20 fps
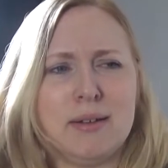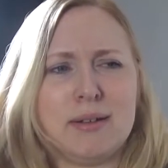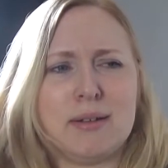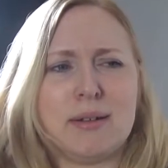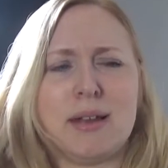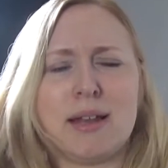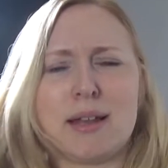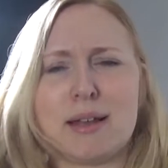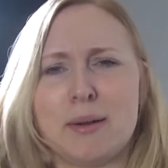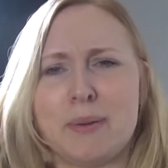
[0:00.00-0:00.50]

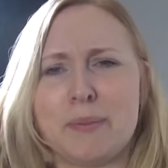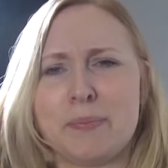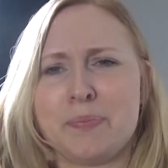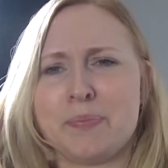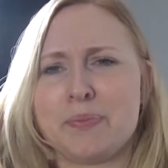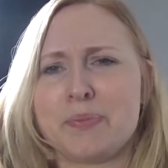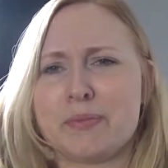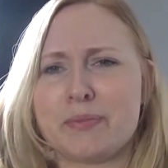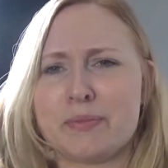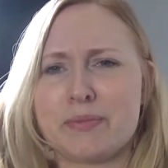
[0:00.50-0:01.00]
So I like
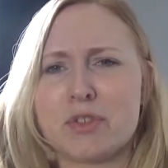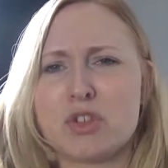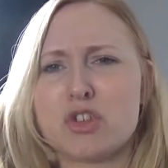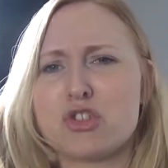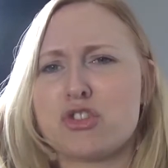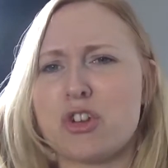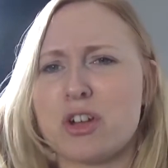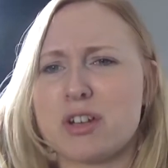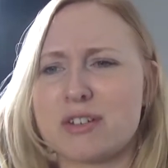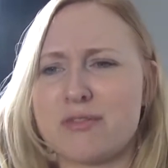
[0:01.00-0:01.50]

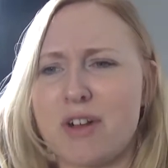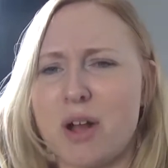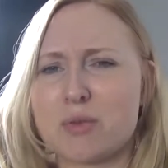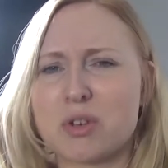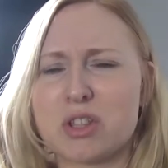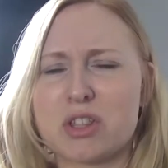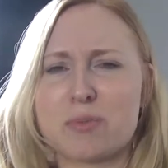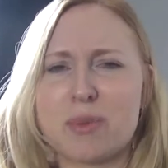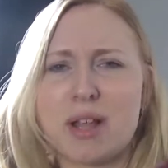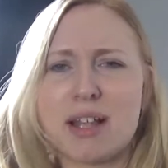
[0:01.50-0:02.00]
strutted
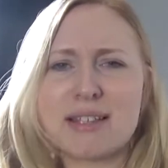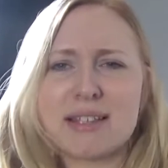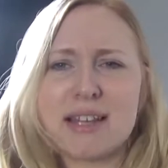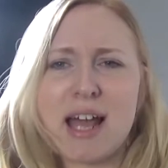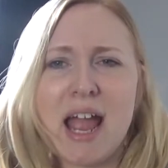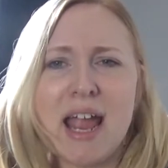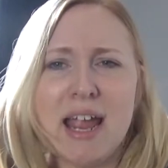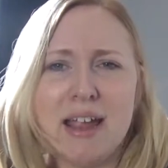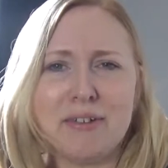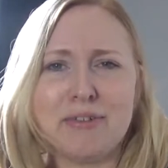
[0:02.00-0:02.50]
around in them last
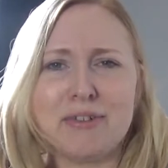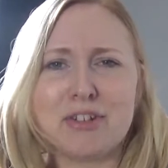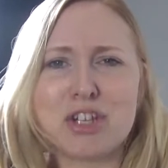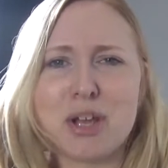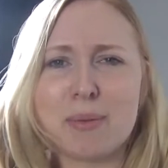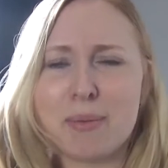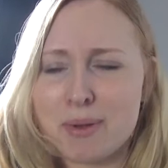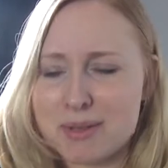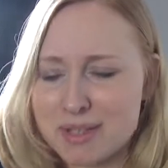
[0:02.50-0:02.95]
night for Jim.